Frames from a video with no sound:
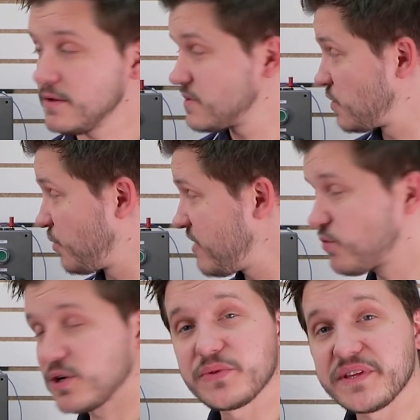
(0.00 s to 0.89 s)
So we've
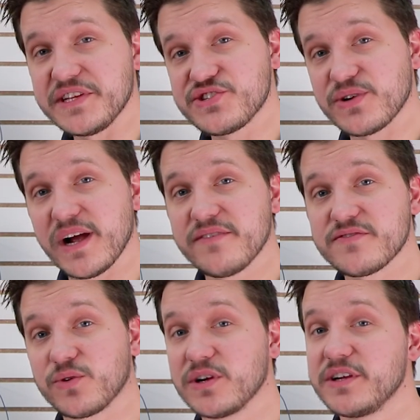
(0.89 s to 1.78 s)
worked with these drives
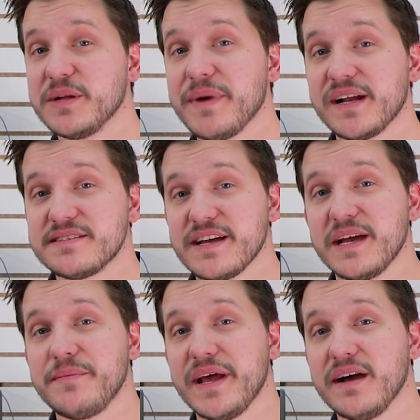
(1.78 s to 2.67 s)
for a good amount of
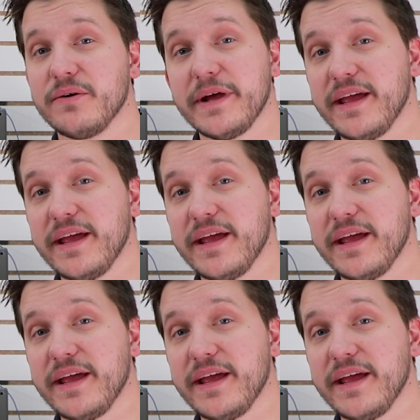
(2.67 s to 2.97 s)
time now,